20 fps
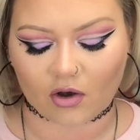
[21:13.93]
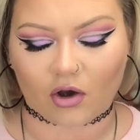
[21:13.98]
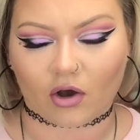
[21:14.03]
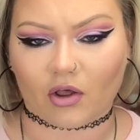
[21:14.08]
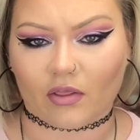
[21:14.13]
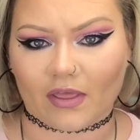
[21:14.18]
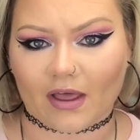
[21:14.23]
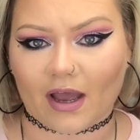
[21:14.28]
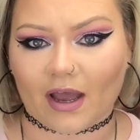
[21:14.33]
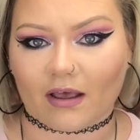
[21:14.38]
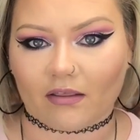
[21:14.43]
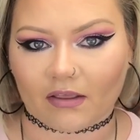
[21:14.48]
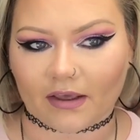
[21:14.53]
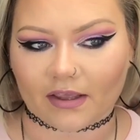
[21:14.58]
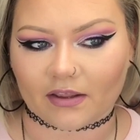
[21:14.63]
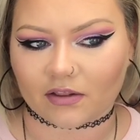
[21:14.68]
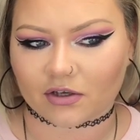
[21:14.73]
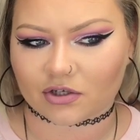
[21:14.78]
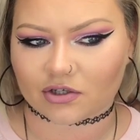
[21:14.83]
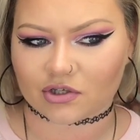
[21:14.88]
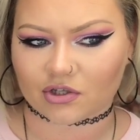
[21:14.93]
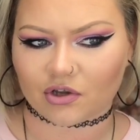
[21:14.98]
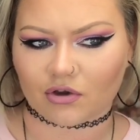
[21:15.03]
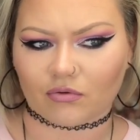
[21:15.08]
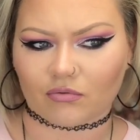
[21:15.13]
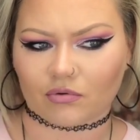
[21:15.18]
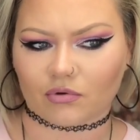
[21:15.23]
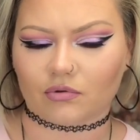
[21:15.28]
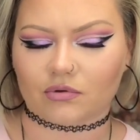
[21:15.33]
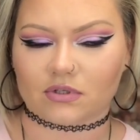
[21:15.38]
all that. Like, there's no
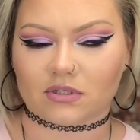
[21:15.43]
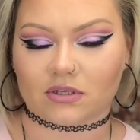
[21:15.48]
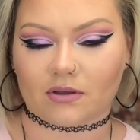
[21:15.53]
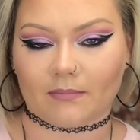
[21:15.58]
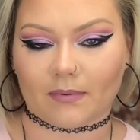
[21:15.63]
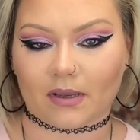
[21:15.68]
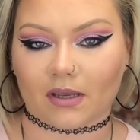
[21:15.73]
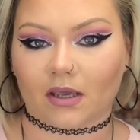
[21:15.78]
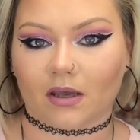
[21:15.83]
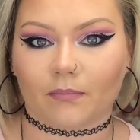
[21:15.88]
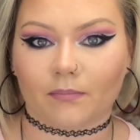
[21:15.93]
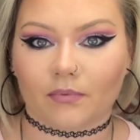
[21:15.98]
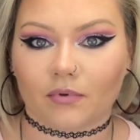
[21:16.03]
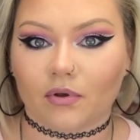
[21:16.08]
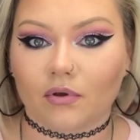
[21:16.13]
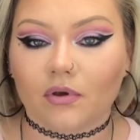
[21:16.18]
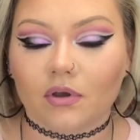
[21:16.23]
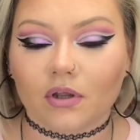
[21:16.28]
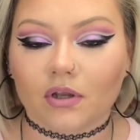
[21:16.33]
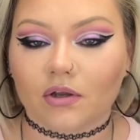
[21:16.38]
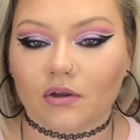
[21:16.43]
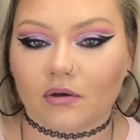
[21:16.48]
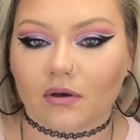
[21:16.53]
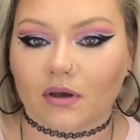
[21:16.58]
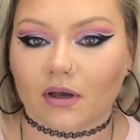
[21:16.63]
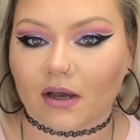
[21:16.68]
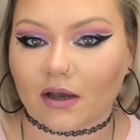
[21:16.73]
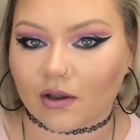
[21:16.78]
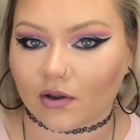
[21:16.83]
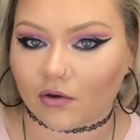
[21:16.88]
rules to makeup. You can do
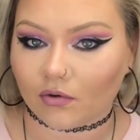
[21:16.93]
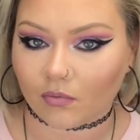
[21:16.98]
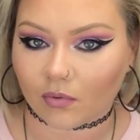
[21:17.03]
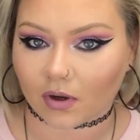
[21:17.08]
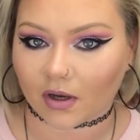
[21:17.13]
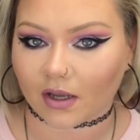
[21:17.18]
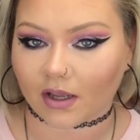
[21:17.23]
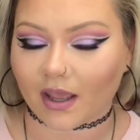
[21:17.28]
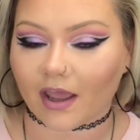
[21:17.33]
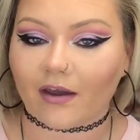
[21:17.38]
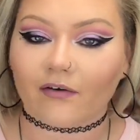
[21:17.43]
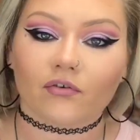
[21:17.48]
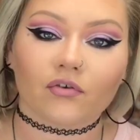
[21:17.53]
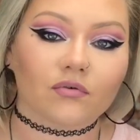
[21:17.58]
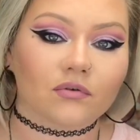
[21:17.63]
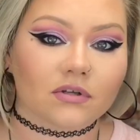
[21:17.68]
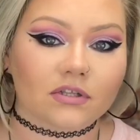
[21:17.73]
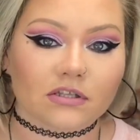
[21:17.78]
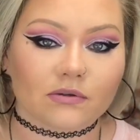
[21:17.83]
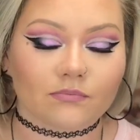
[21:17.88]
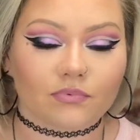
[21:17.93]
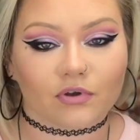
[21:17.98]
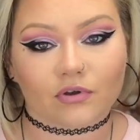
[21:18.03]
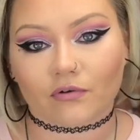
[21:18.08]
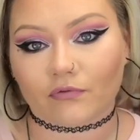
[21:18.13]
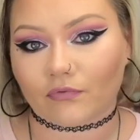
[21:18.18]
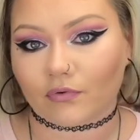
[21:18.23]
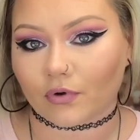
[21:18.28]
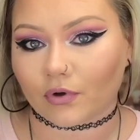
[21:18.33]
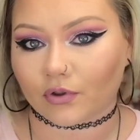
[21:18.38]
it how you want. Everyone's
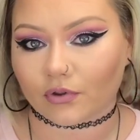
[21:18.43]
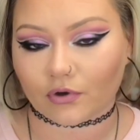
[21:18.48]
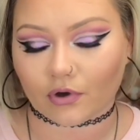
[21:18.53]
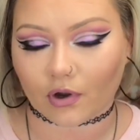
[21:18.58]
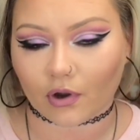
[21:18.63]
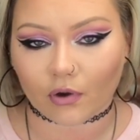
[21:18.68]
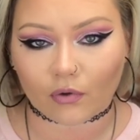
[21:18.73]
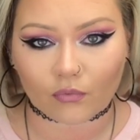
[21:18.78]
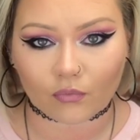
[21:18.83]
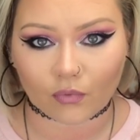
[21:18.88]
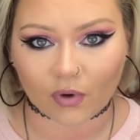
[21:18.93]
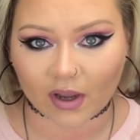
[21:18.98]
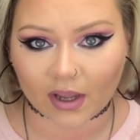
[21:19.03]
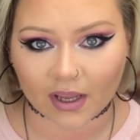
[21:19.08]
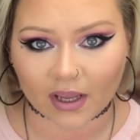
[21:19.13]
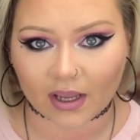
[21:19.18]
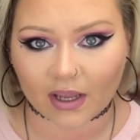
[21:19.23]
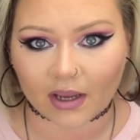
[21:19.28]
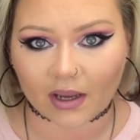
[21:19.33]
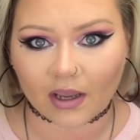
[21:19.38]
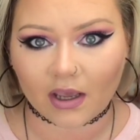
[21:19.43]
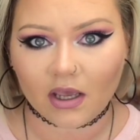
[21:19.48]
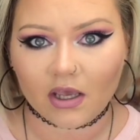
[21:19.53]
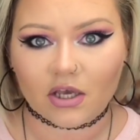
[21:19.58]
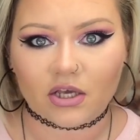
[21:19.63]
beautiful in their own way.